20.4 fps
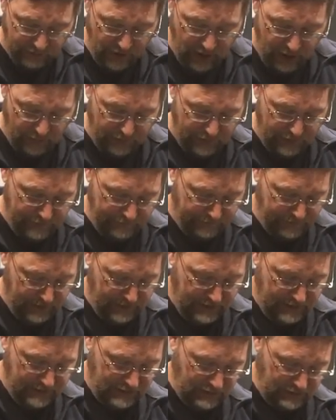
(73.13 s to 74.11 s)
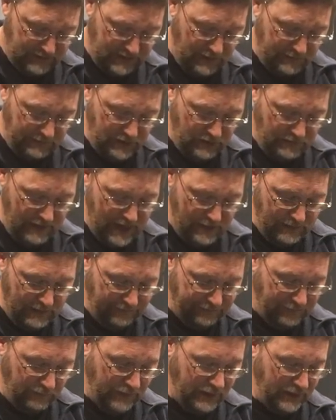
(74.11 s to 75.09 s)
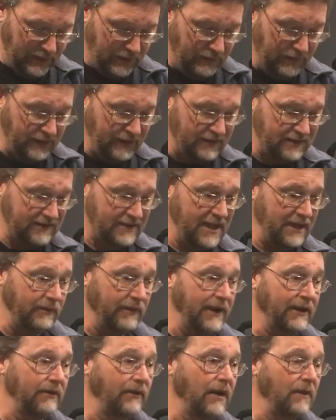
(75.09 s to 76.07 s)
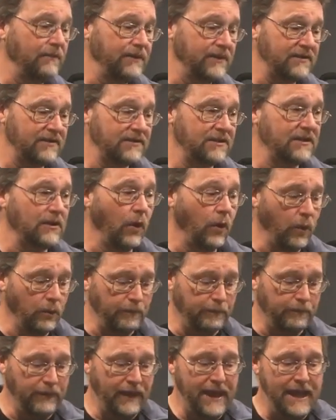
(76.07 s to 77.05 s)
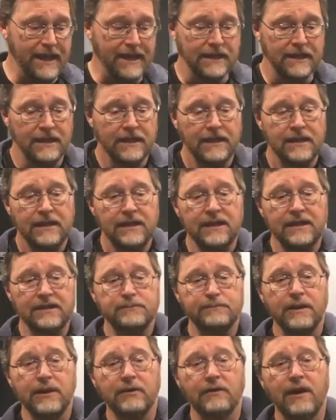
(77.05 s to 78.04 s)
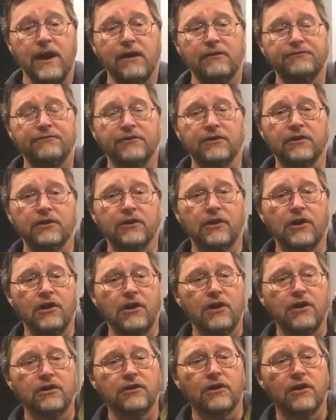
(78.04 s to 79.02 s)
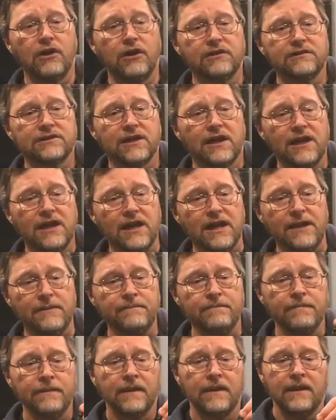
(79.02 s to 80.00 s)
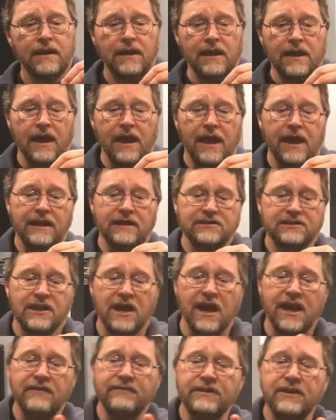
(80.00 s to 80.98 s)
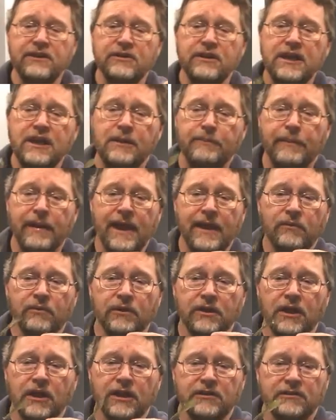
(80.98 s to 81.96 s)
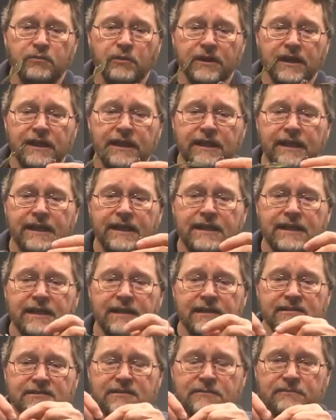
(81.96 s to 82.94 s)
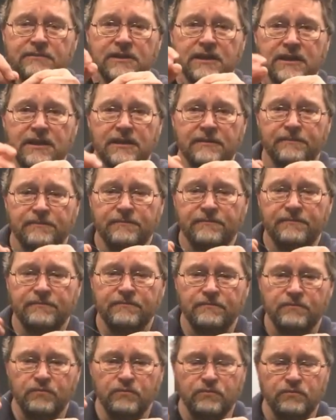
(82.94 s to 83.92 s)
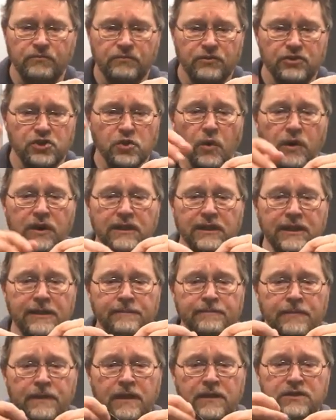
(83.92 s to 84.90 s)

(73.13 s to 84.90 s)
Grub. So some of you may be familiar with the Stingray Grub. This is an old bait. It's been around for a long, long time. And it's kind of a unique bait. We're gonna get into this shortly.